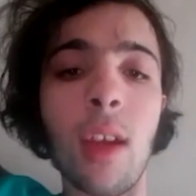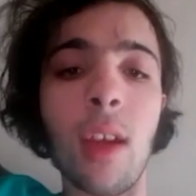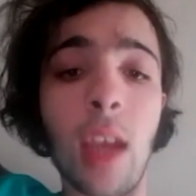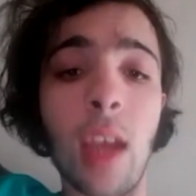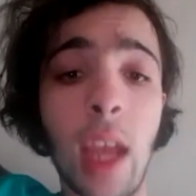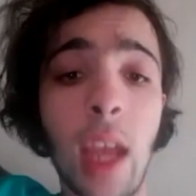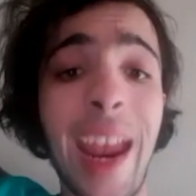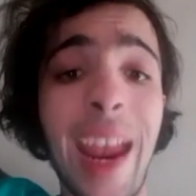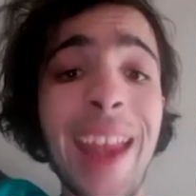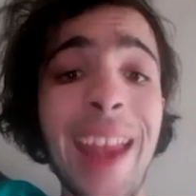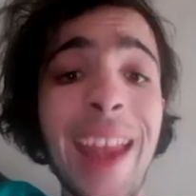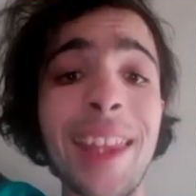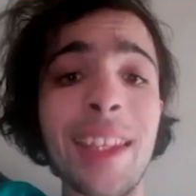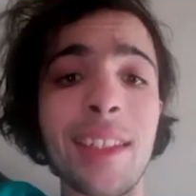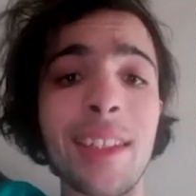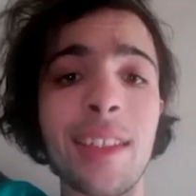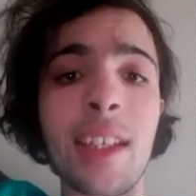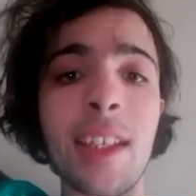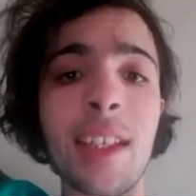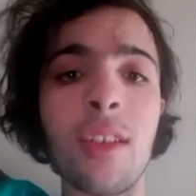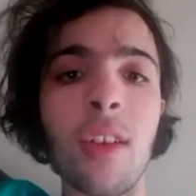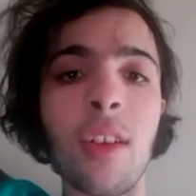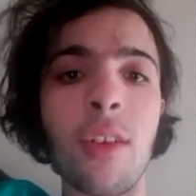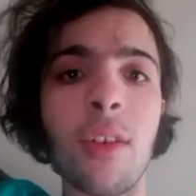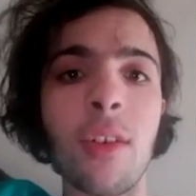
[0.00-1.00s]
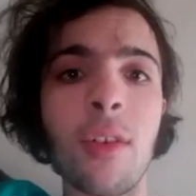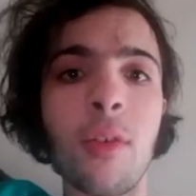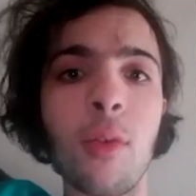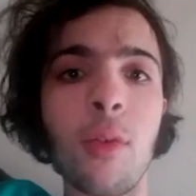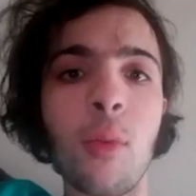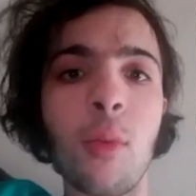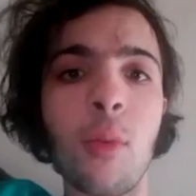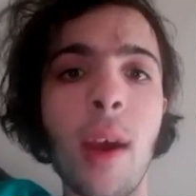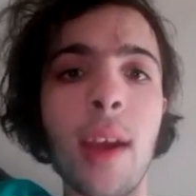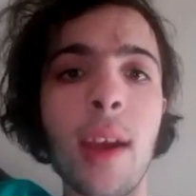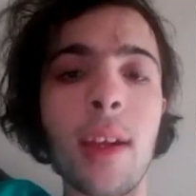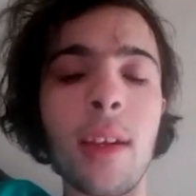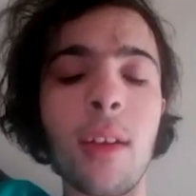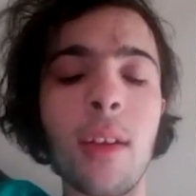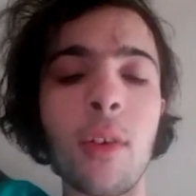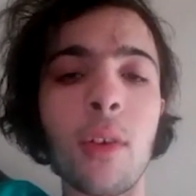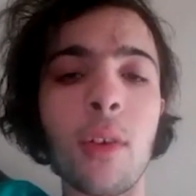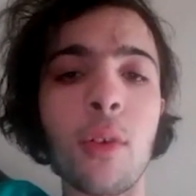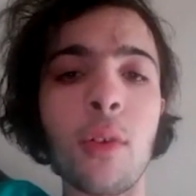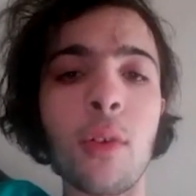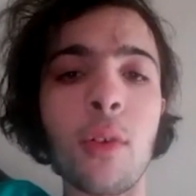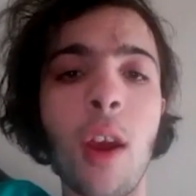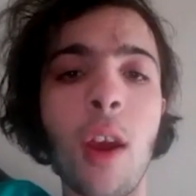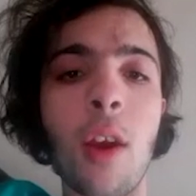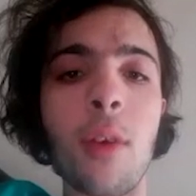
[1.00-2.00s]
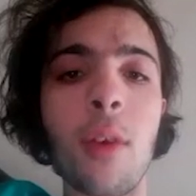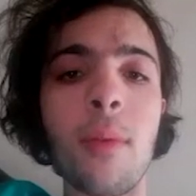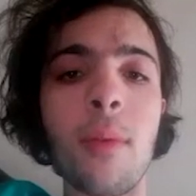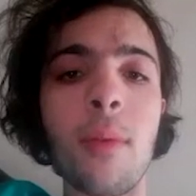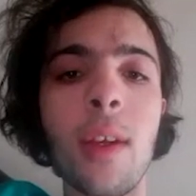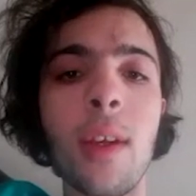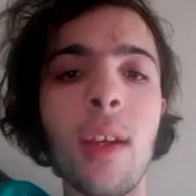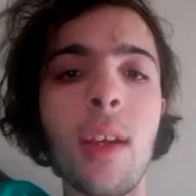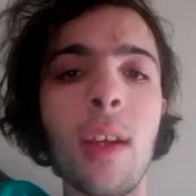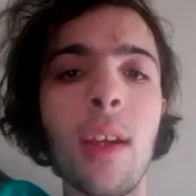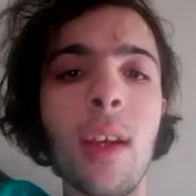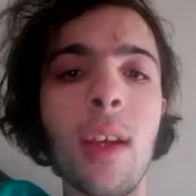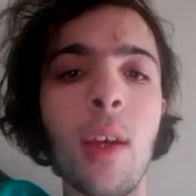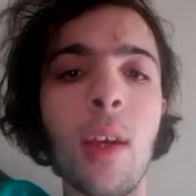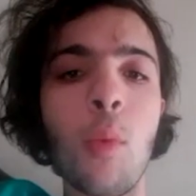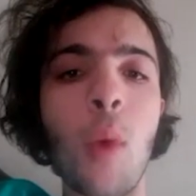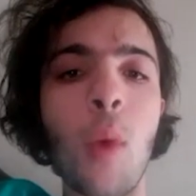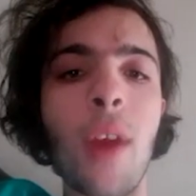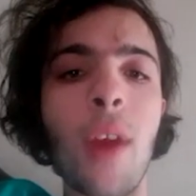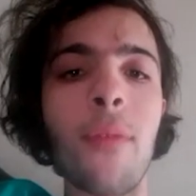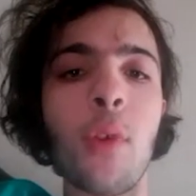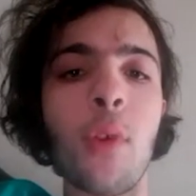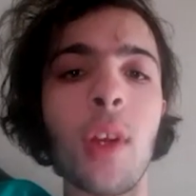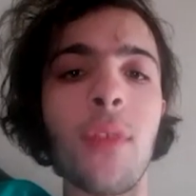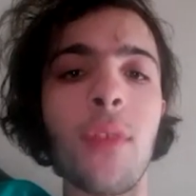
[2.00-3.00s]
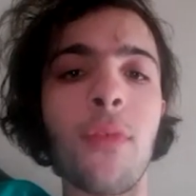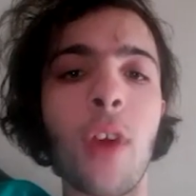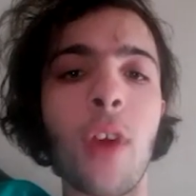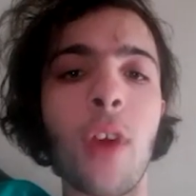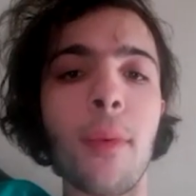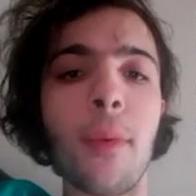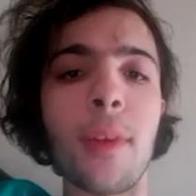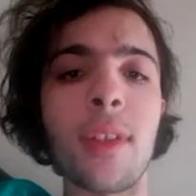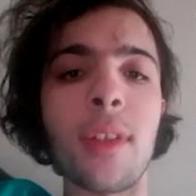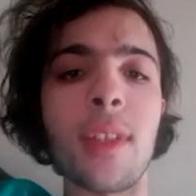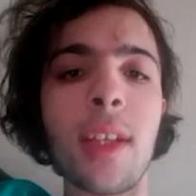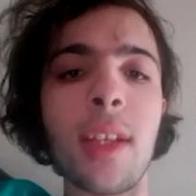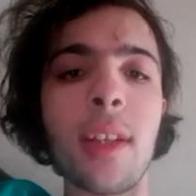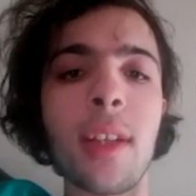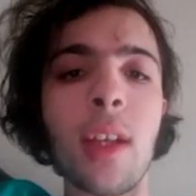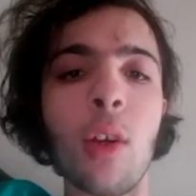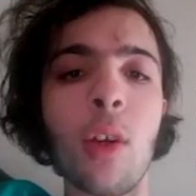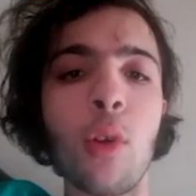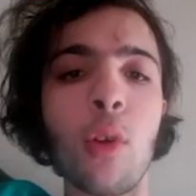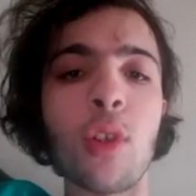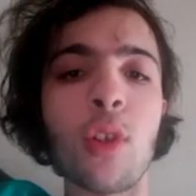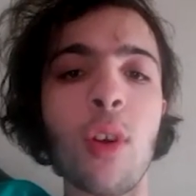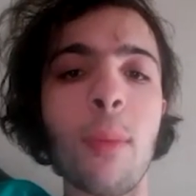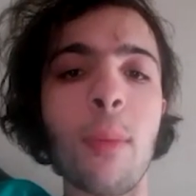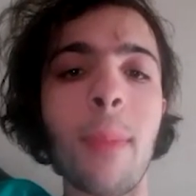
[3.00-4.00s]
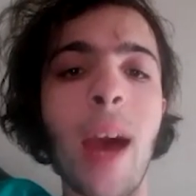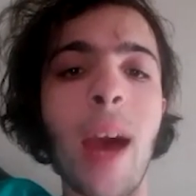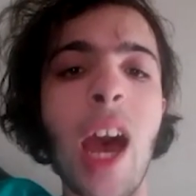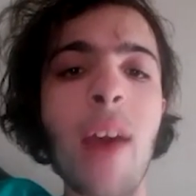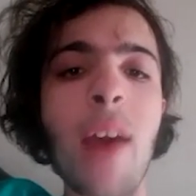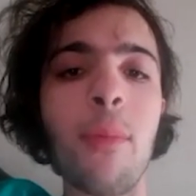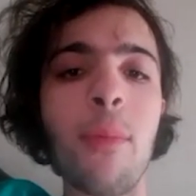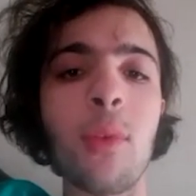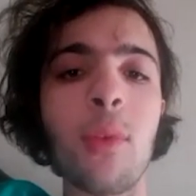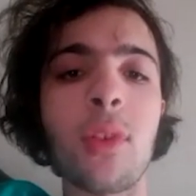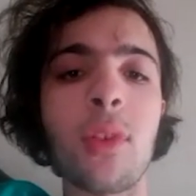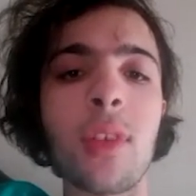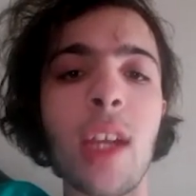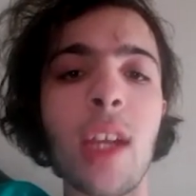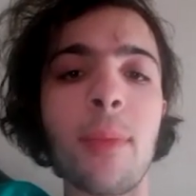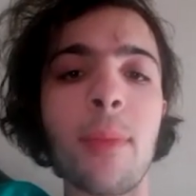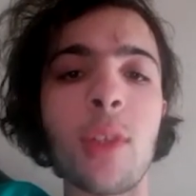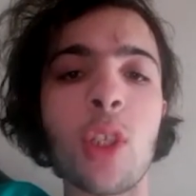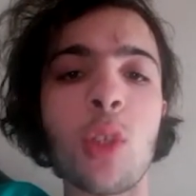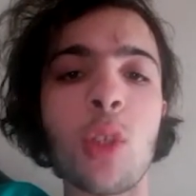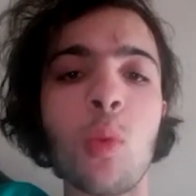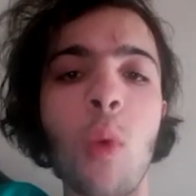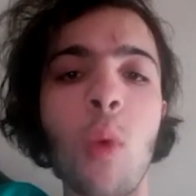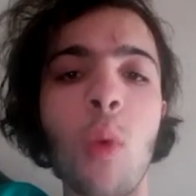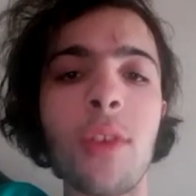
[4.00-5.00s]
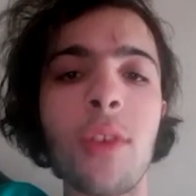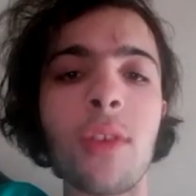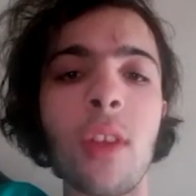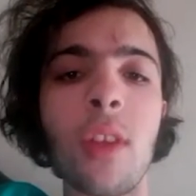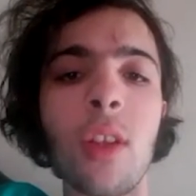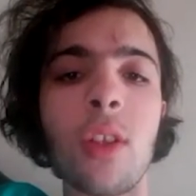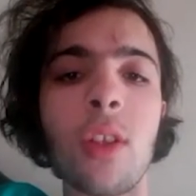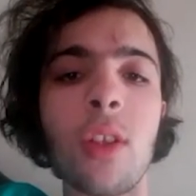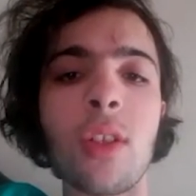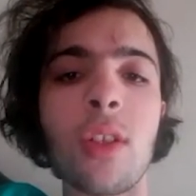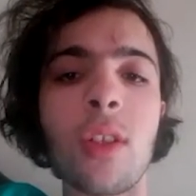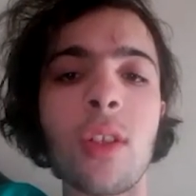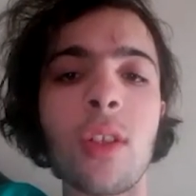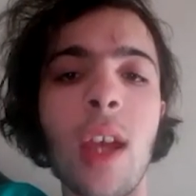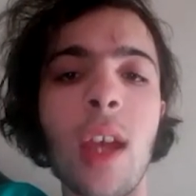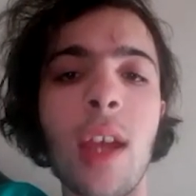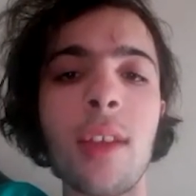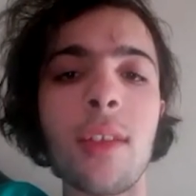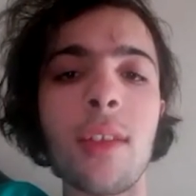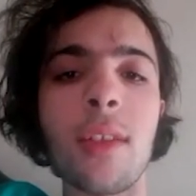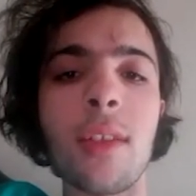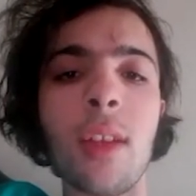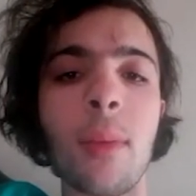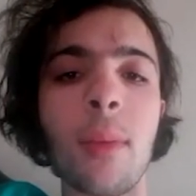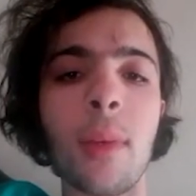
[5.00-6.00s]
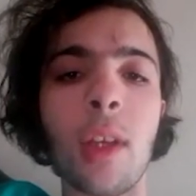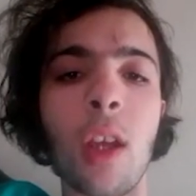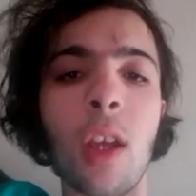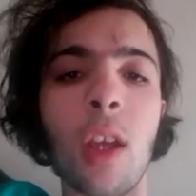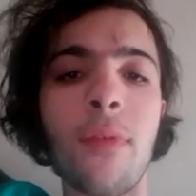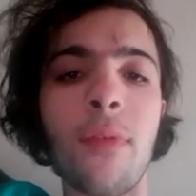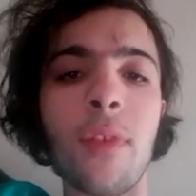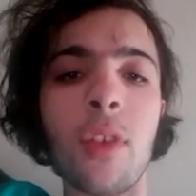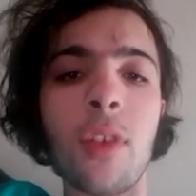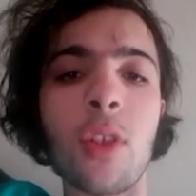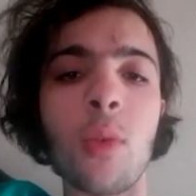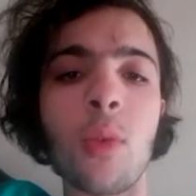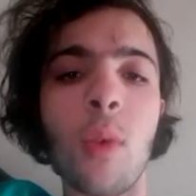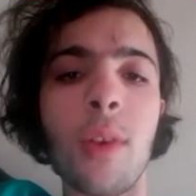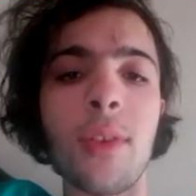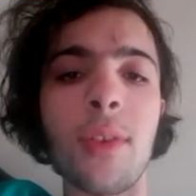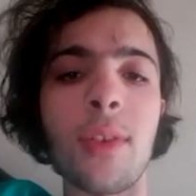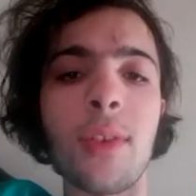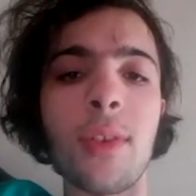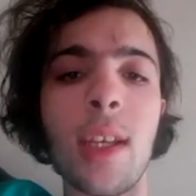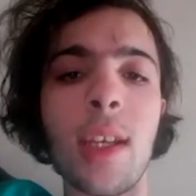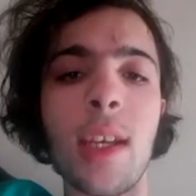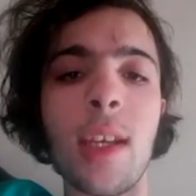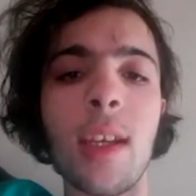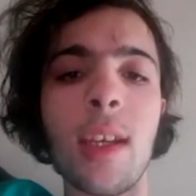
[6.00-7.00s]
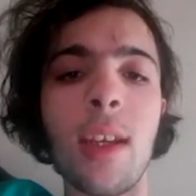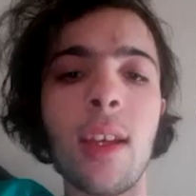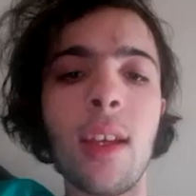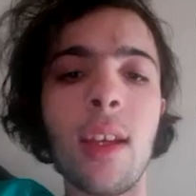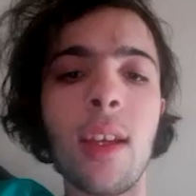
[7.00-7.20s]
end the season on a good way, on a good note. 1:45 on Saturday, also at Marvel Stadium, the Swans and the Suns. I'm going to go for the Swans there.